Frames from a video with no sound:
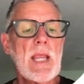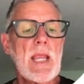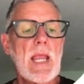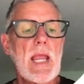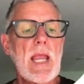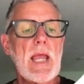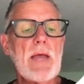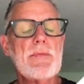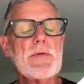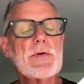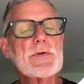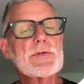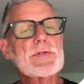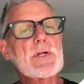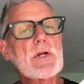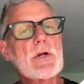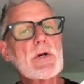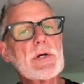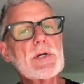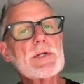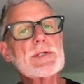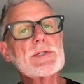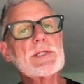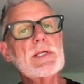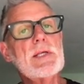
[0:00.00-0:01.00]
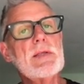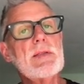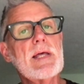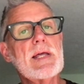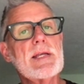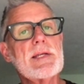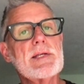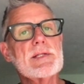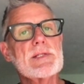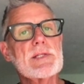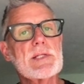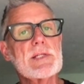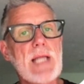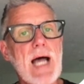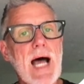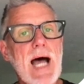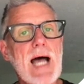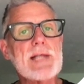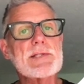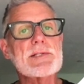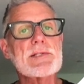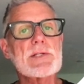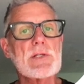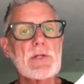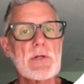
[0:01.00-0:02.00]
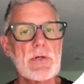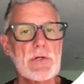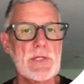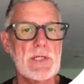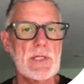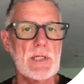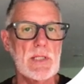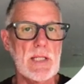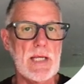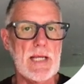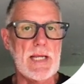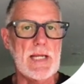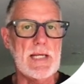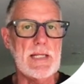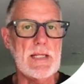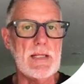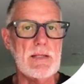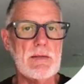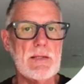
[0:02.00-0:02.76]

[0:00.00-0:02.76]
and there's currency that is not circulating,